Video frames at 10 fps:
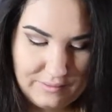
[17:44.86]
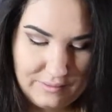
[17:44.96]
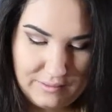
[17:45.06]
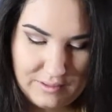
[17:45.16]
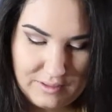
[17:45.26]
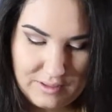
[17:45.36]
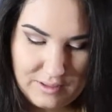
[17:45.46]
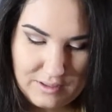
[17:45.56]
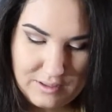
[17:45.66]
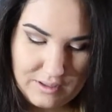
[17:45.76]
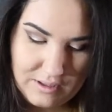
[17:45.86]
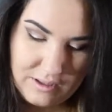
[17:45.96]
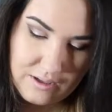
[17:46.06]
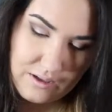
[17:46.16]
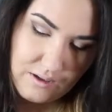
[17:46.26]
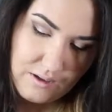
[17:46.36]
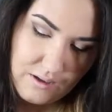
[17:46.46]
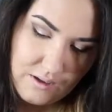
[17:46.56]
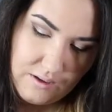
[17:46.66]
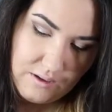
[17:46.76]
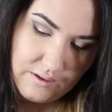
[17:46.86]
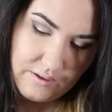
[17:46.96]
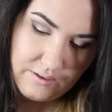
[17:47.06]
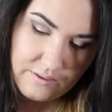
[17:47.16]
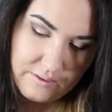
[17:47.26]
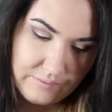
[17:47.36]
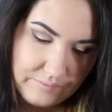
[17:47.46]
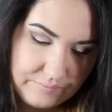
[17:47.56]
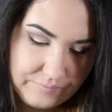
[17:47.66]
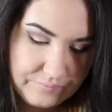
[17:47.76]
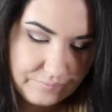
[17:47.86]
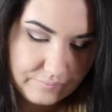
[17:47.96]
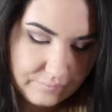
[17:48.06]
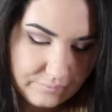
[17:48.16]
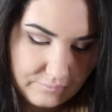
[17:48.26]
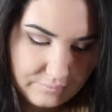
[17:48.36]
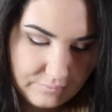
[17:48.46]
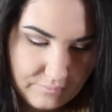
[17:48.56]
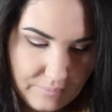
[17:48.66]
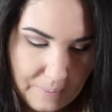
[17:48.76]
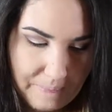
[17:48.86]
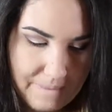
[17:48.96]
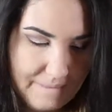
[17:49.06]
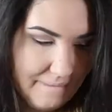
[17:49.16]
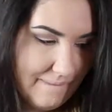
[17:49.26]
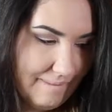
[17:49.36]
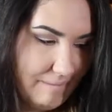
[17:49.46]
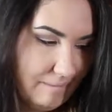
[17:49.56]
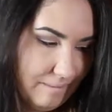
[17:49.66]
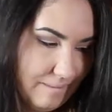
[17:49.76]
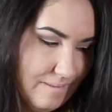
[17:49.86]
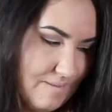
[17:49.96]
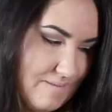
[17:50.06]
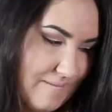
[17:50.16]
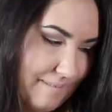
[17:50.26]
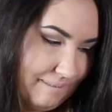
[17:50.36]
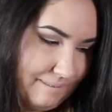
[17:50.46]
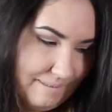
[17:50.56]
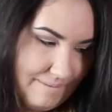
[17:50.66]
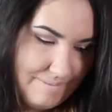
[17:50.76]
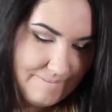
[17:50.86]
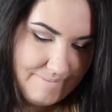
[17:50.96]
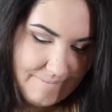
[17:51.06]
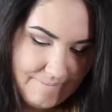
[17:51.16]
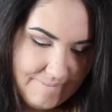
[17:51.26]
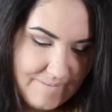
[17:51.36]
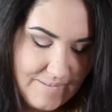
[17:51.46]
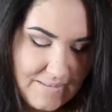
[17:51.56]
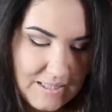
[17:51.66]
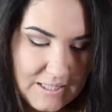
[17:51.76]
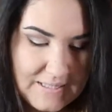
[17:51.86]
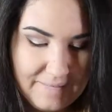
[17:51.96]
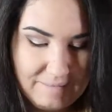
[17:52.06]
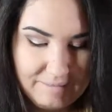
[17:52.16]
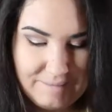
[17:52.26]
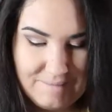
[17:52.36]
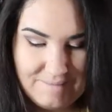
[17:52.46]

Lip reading: No one is speaking in this clip.